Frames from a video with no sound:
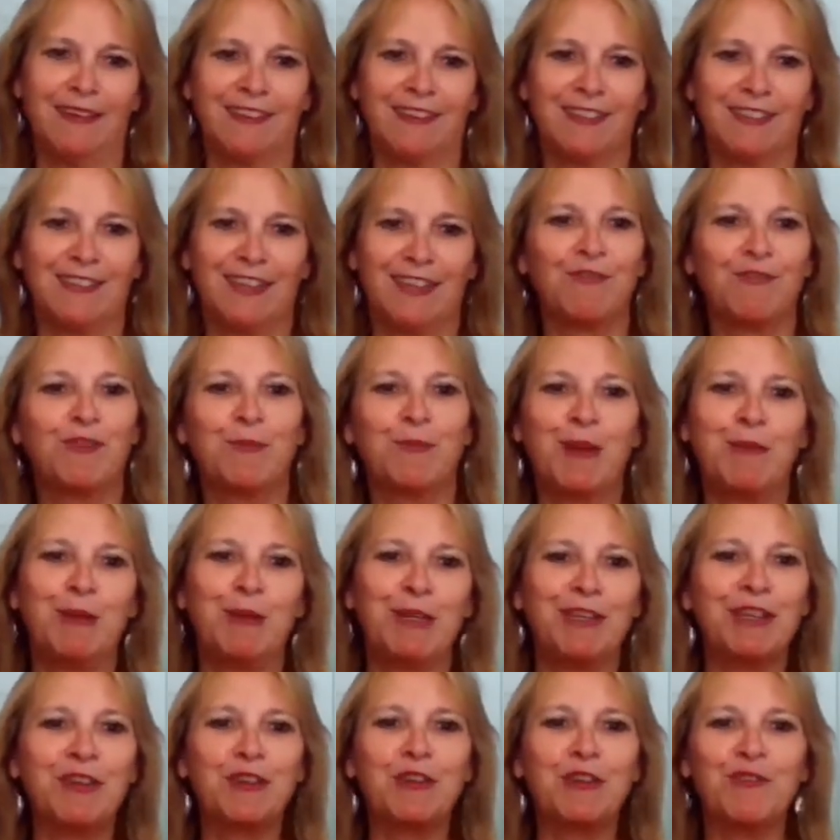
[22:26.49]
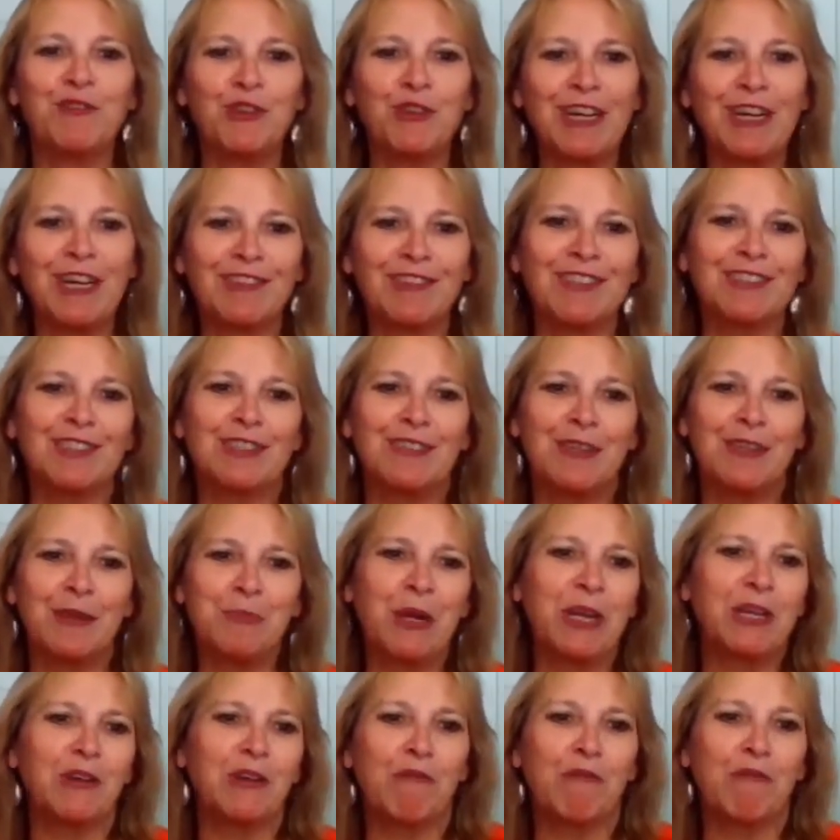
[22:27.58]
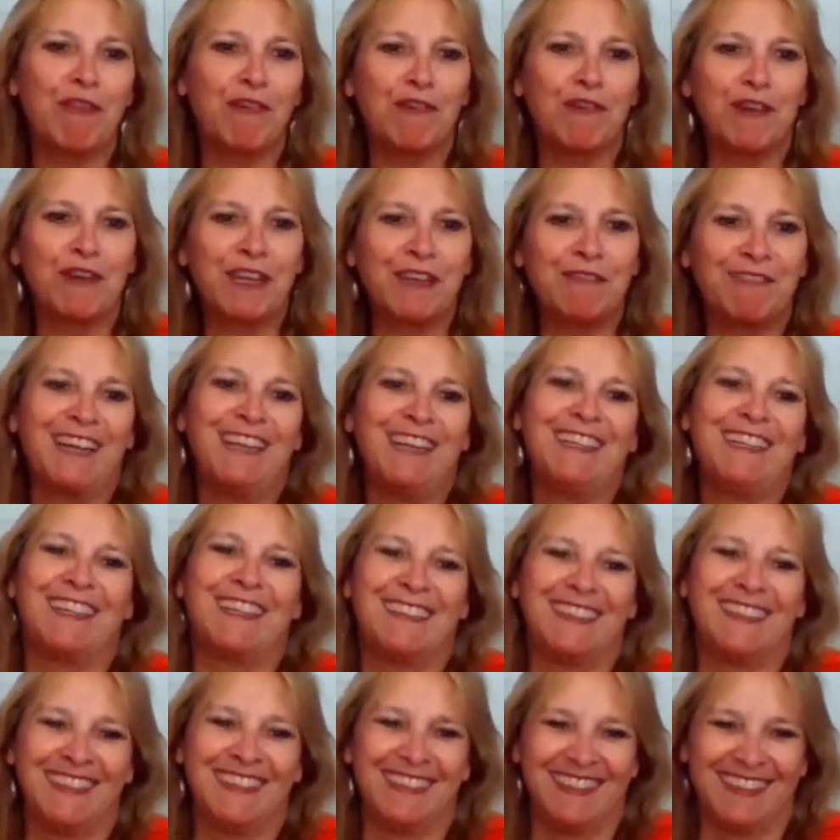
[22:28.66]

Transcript: except for maybe an interview like this that might go 30, right?